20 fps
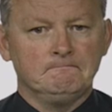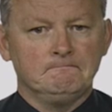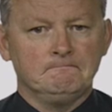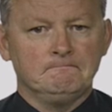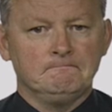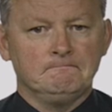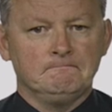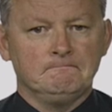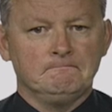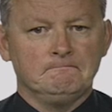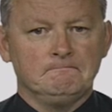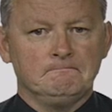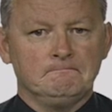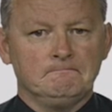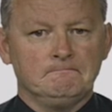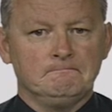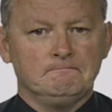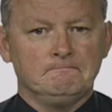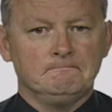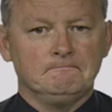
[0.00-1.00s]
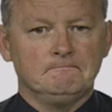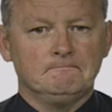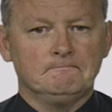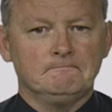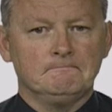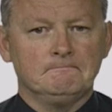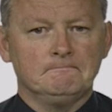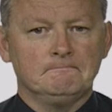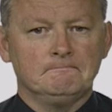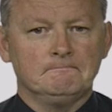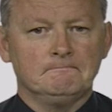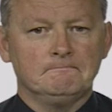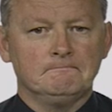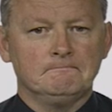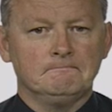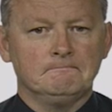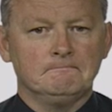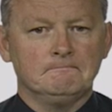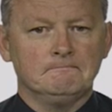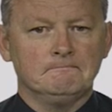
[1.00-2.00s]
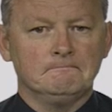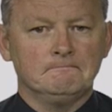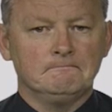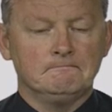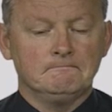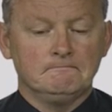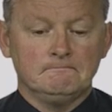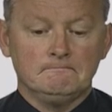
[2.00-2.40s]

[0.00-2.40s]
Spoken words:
Nothing is said.